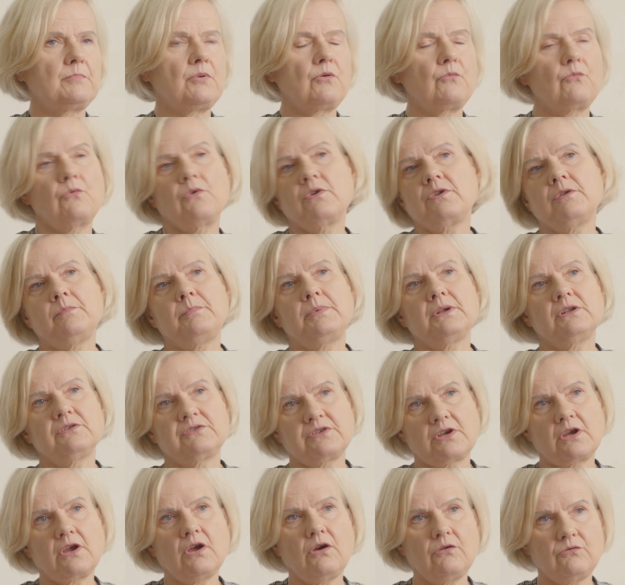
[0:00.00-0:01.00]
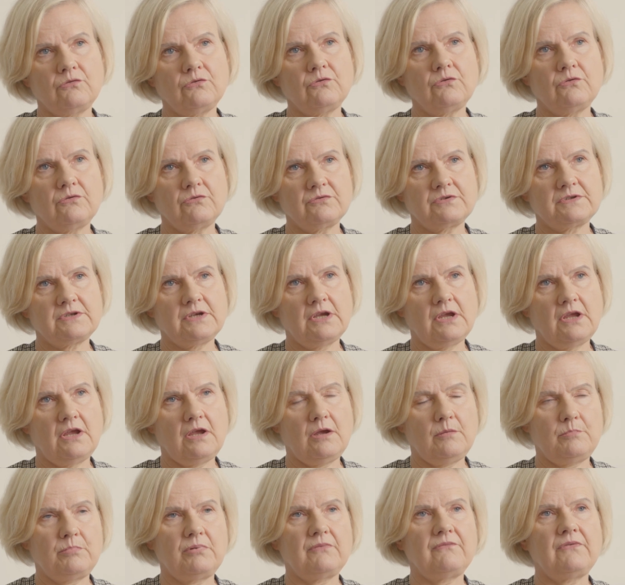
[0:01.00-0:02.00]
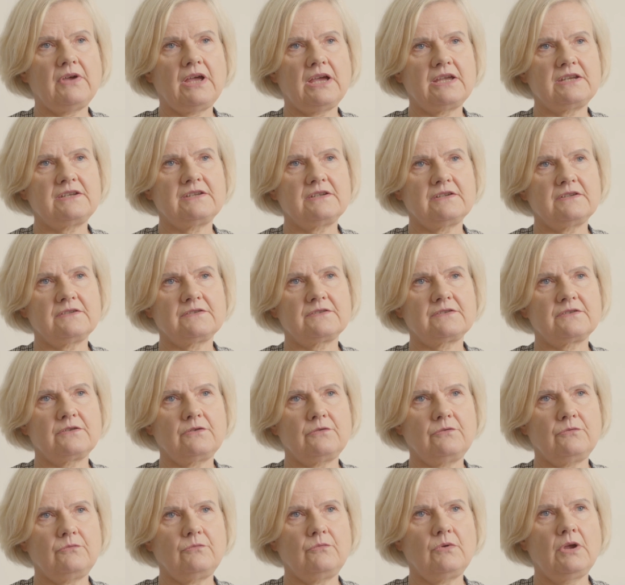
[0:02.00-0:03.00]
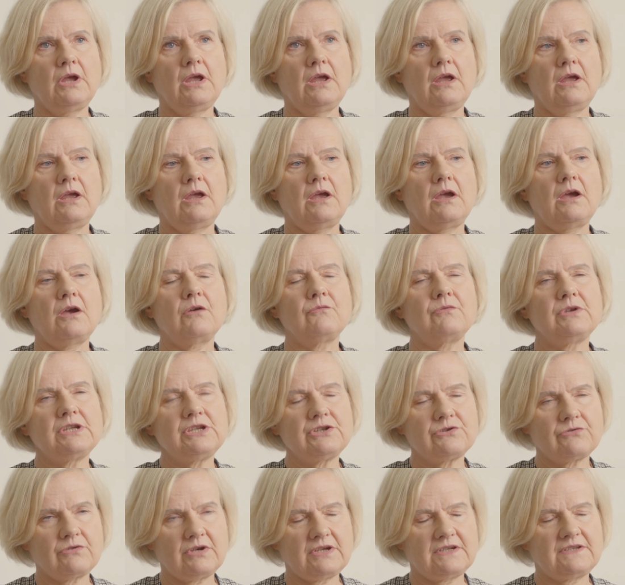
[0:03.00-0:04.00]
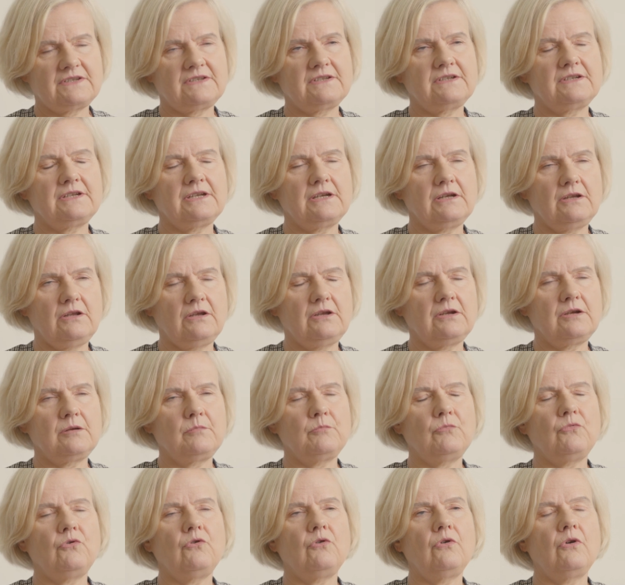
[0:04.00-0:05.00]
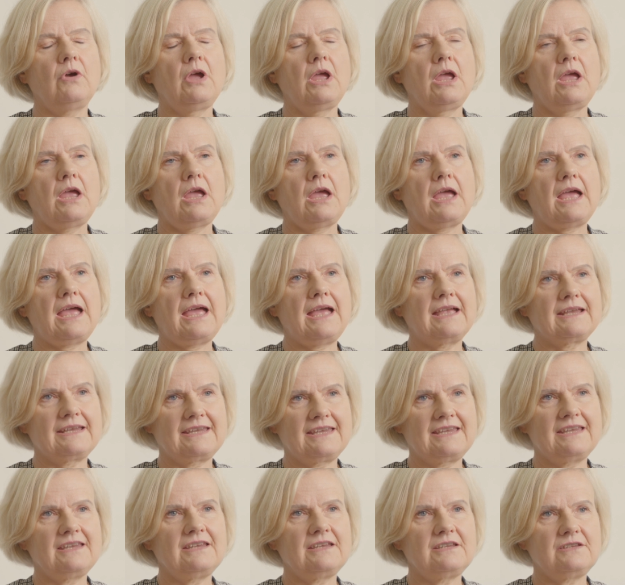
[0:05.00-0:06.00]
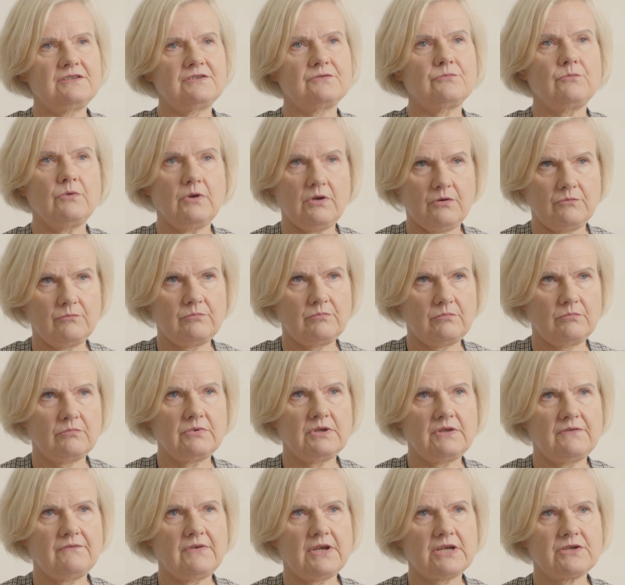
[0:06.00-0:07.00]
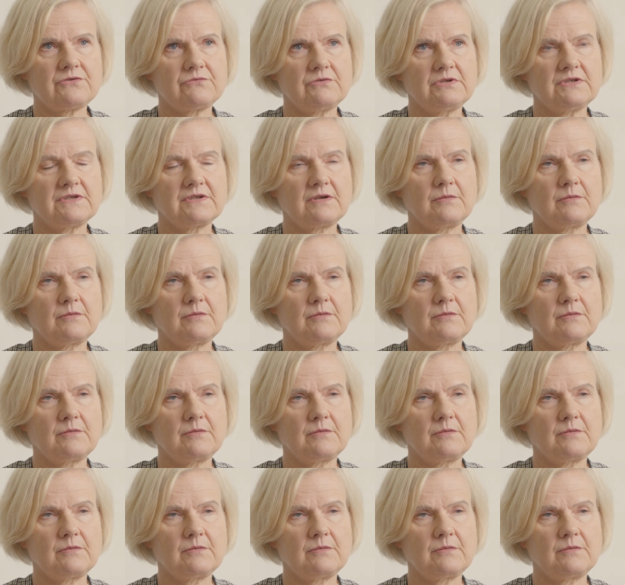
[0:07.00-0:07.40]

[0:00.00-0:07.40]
We want to build a cohort of providers who are interested in learning more and keen to work with the veterans